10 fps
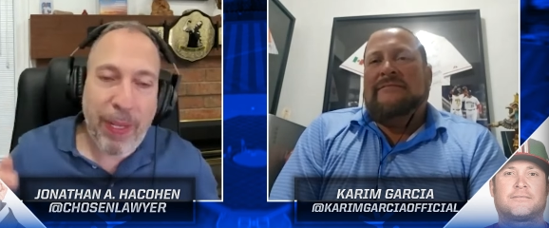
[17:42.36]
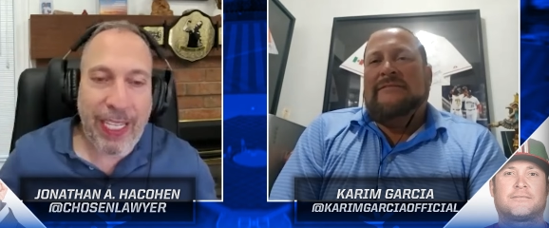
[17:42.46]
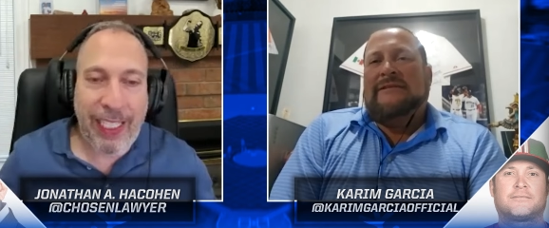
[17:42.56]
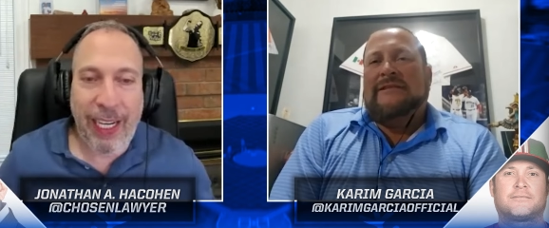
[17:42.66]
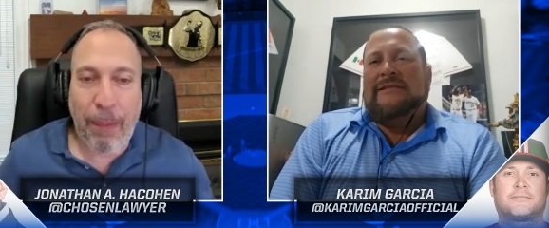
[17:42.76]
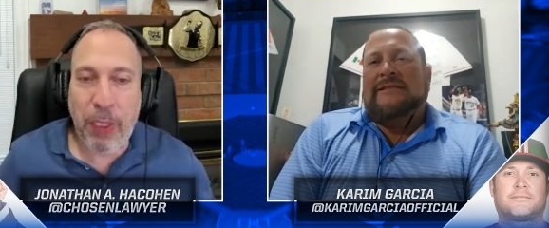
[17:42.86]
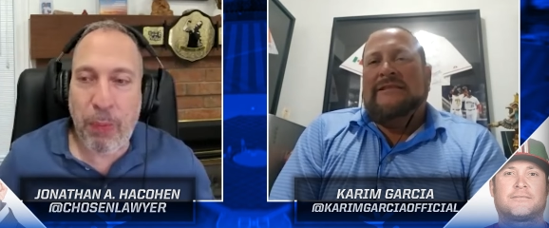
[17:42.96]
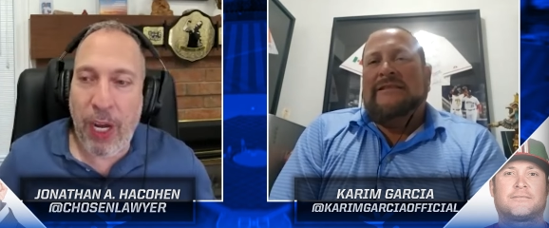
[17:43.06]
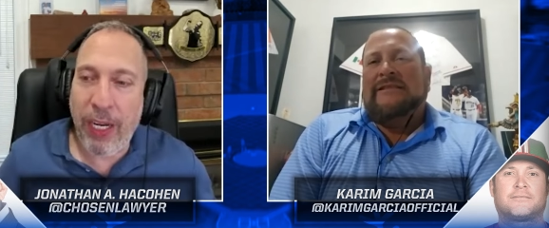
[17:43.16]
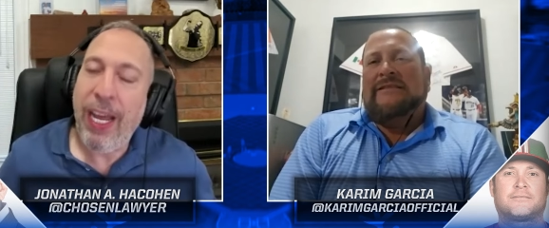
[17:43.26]
Speaker 1: him in the cleanup
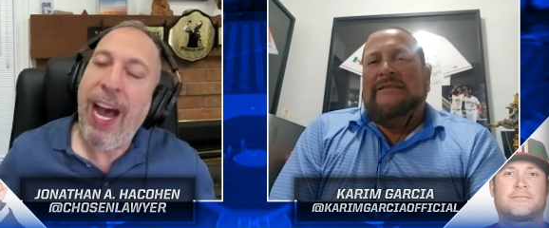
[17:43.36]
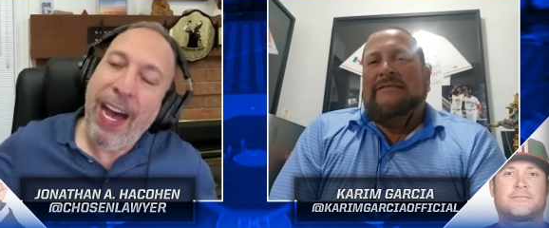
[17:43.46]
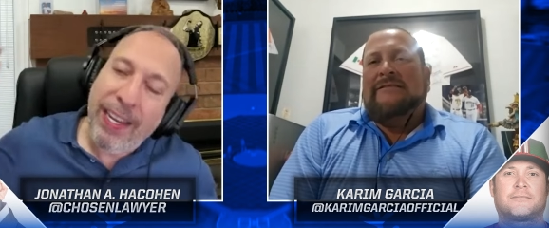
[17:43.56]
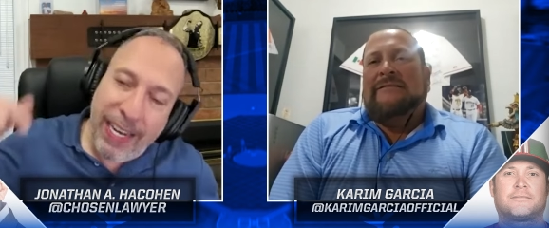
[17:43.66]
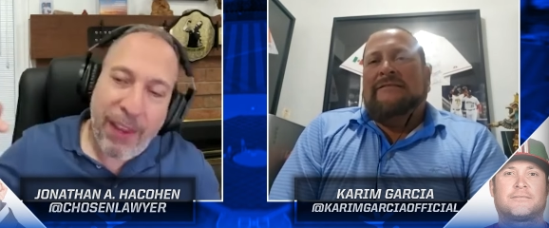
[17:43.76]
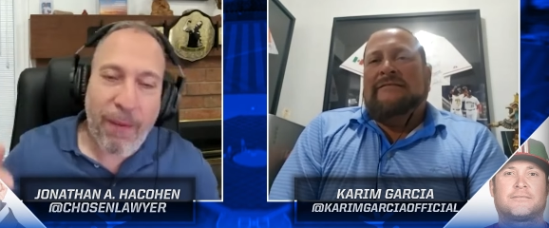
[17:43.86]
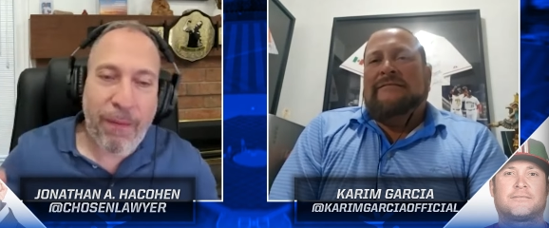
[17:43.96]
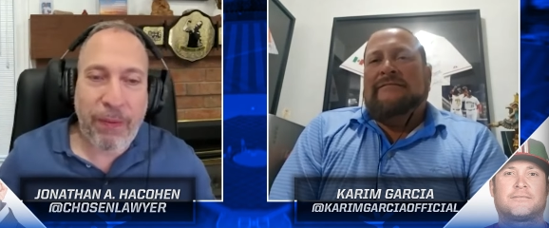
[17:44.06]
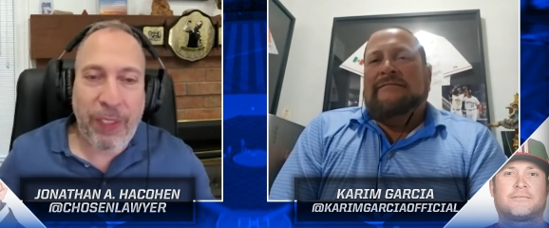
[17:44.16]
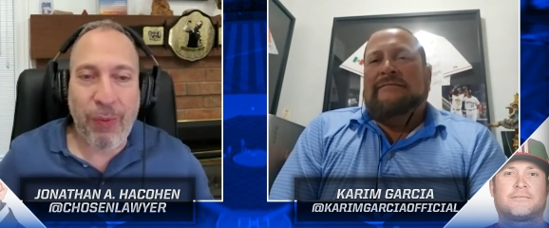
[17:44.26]
spot.
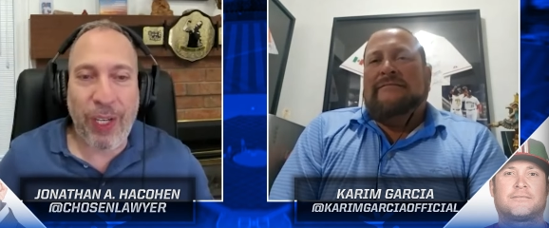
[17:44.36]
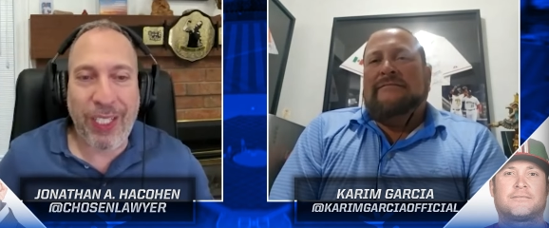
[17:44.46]
Another 15